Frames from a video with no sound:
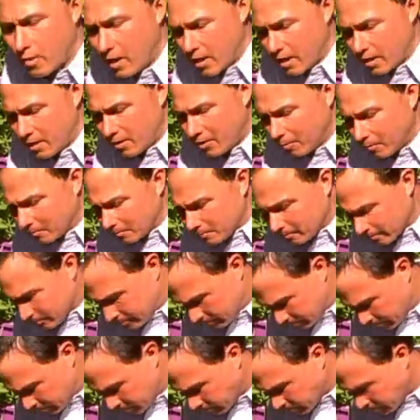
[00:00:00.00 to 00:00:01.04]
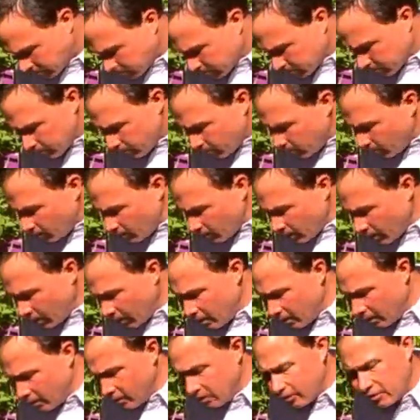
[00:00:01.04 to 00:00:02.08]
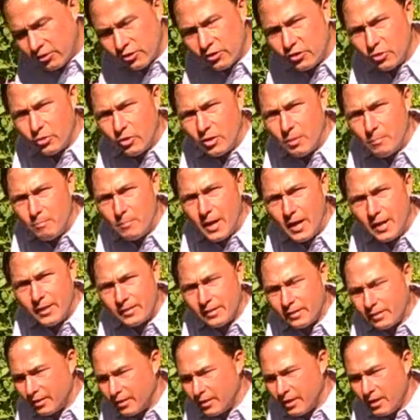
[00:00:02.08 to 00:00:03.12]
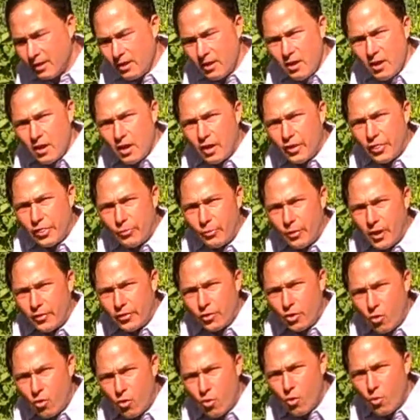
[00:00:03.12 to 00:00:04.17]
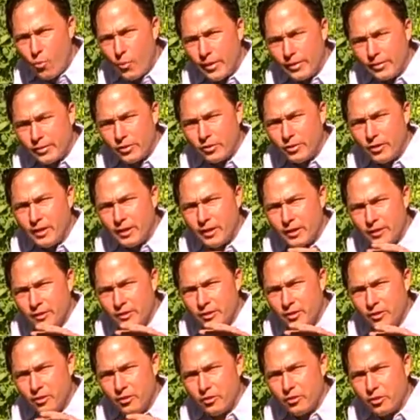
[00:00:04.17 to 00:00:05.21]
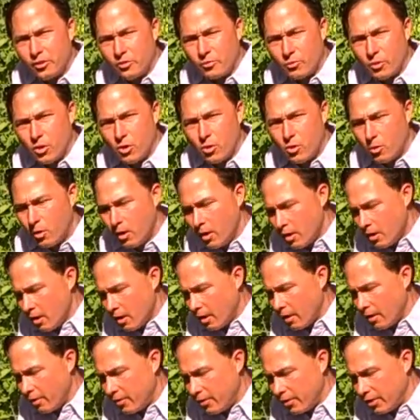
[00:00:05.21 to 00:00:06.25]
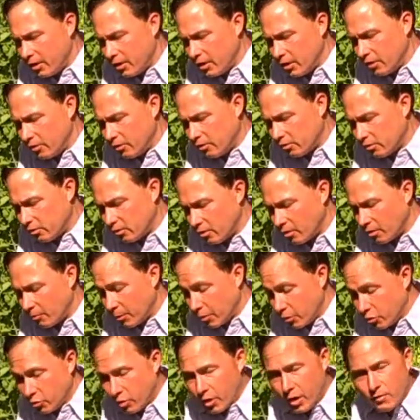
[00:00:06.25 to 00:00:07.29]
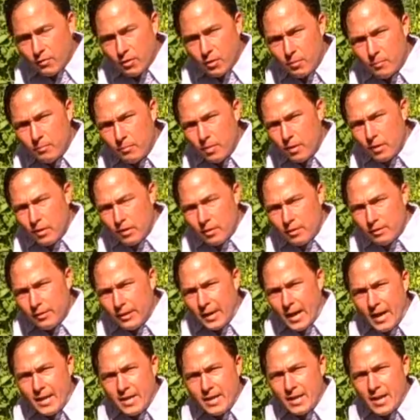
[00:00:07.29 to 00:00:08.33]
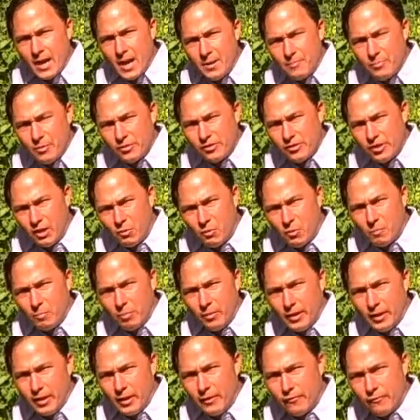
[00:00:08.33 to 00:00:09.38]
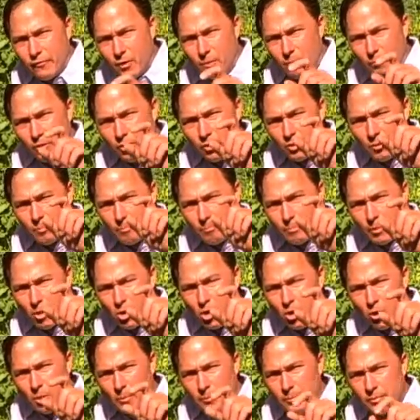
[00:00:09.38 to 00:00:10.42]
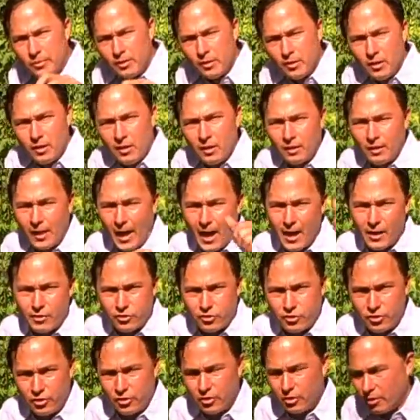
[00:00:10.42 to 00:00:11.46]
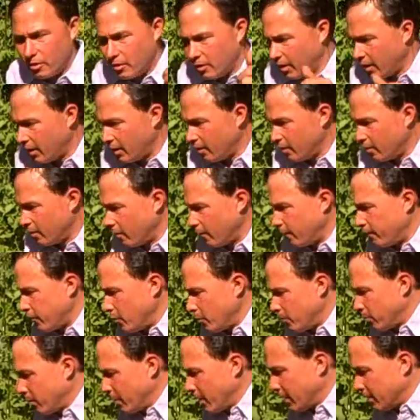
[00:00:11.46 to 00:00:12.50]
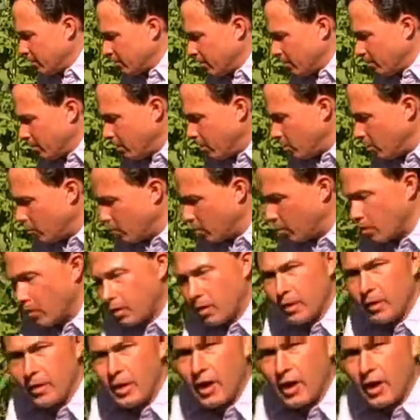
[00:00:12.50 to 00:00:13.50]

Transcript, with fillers: variety. And this is doing amazingly throughout the whole winter. It continued to grow. The majority of them, 99% were planted from little bulbs last year, and a few plants in the middle were